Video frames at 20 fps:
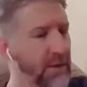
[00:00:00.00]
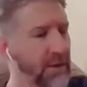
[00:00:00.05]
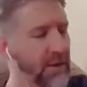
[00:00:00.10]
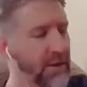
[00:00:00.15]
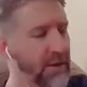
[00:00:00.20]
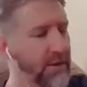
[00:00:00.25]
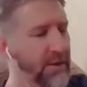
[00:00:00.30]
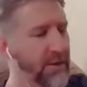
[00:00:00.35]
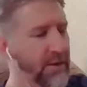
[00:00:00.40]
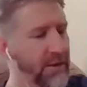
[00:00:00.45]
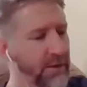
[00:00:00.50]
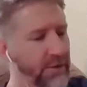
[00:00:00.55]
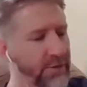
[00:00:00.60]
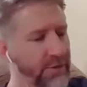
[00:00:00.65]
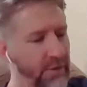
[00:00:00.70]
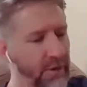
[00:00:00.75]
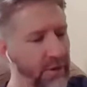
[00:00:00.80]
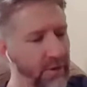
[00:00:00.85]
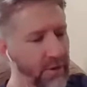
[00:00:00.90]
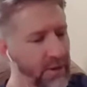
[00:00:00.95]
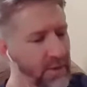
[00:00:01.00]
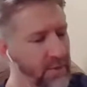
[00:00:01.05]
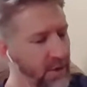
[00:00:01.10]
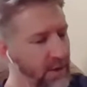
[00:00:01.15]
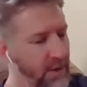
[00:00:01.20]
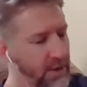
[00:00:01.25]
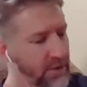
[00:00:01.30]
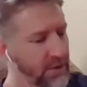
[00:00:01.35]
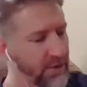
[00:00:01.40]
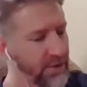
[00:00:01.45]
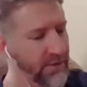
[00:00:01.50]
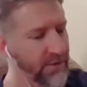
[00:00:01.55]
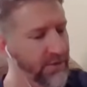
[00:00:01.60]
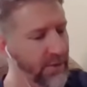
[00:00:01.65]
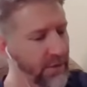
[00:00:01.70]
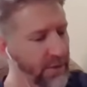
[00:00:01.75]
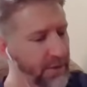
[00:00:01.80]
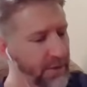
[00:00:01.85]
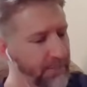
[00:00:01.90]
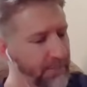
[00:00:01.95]
uh, that those are great models
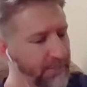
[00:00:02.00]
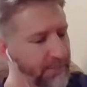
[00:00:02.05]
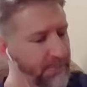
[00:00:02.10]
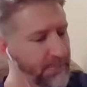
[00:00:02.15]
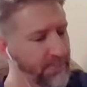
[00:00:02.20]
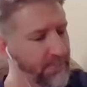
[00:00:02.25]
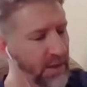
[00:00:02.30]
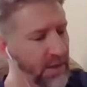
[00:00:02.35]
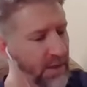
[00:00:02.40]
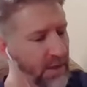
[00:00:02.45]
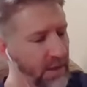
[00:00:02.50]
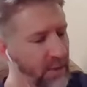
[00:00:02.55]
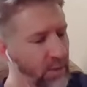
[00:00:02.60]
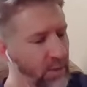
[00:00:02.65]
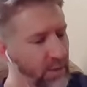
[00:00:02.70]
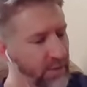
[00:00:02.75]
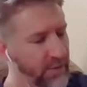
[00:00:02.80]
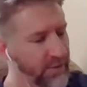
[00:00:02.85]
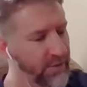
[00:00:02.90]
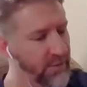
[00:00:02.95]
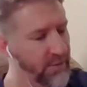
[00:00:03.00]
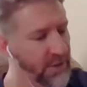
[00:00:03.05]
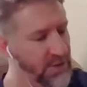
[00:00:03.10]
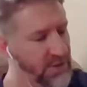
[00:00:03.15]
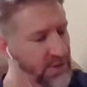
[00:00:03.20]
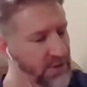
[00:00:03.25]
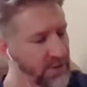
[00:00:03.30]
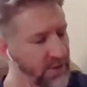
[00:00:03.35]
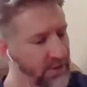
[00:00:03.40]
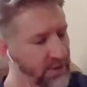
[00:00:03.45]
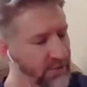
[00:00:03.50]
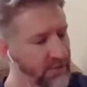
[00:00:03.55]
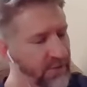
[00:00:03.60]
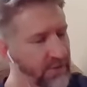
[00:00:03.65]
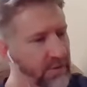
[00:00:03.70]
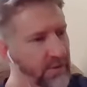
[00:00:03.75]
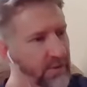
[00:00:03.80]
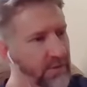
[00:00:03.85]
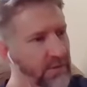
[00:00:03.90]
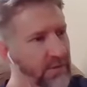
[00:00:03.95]
um, i wanted to mention this
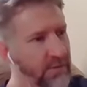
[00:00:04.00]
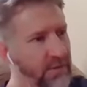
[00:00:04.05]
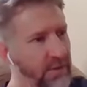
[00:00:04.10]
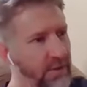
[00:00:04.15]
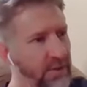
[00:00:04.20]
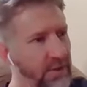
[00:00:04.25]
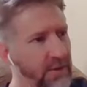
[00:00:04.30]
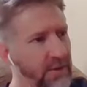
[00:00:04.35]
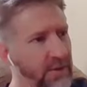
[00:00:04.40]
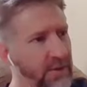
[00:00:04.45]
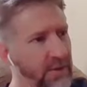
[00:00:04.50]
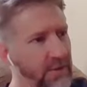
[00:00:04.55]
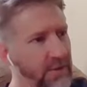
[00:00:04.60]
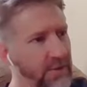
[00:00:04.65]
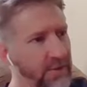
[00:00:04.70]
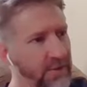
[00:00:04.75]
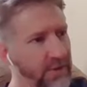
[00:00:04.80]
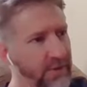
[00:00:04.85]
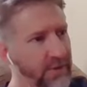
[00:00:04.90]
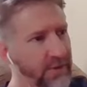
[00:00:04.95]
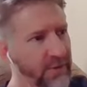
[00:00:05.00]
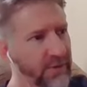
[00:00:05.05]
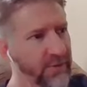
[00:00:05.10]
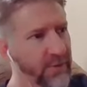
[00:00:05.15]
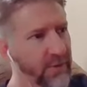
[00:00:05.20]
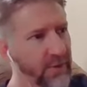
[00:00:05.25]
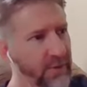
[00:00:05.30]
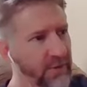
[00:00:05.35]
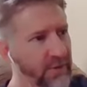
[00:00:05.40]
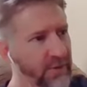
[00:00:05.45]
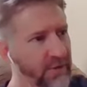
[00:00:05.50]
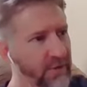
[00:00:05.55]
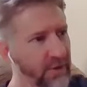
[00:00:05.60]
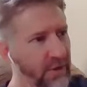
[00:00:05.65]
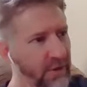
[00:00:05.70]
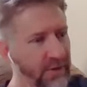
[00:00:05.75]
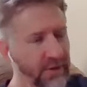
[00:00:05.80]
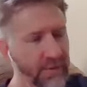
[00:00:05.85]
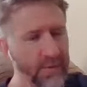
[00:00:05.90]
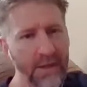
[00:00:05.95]
too dirk uh, just ex- ex-
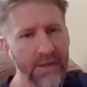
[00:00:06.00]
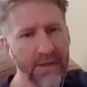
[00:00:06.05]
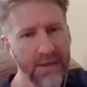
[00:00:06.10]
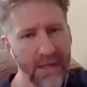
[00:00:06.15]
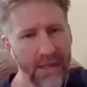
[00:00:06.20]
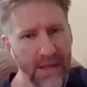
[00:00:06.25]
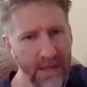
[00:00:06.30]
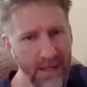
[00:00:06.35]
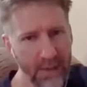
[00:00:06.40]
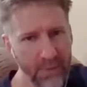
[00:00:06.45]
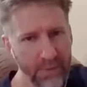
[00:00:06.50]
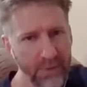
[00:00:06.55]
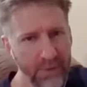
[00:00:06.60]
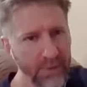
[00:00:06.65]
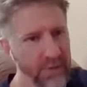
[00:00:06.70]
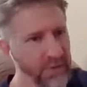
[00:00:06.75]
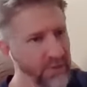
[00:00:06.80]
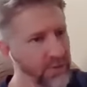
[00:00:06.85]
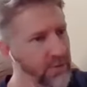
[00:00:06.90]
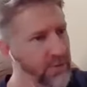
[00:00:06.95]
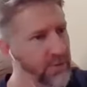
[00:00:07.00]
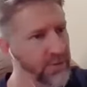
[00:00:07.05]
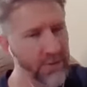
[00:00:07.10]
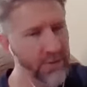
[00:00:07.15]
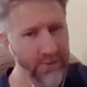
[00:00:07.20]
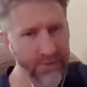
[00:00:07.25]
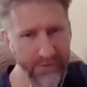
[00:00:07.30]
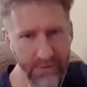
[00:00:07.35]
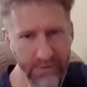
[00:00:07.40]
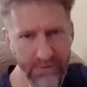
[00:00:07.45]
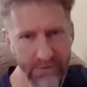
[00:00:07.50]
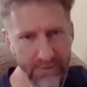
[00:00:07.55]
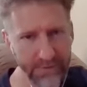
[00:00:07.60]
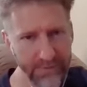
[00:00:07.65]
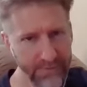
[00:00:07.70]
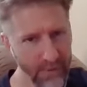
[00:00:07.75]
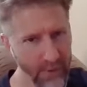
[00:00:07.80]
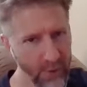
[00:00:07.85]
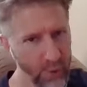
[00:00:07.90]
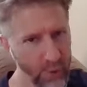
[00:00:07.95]
talked about an app you can do notes on your
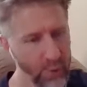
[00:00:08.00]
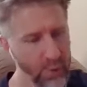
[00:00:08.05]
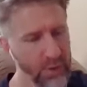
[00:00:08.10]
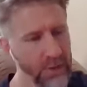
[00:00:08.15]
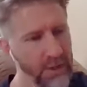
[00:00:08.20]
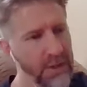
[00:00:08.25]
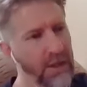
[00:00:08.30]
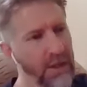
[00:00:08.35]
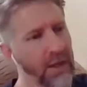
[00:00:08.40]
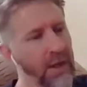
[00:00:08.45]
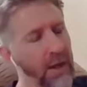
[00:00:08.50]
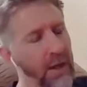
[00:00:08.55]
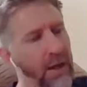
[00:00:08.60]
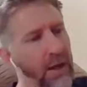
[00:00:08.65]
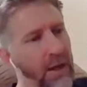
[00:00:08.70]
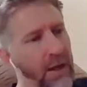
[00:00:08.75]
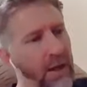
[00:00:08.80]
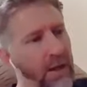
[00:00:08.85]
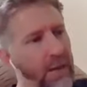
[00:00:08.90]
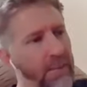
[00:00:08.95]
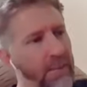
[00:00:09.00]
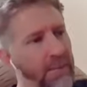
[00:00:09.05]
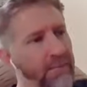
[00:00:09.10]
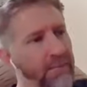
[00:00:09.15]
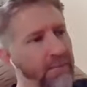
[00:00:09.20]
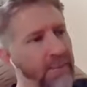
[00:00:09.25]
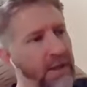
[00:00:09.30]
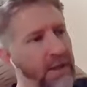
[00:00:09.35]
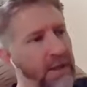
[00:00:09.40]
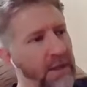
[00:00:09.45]
phone mm-hmm. Um,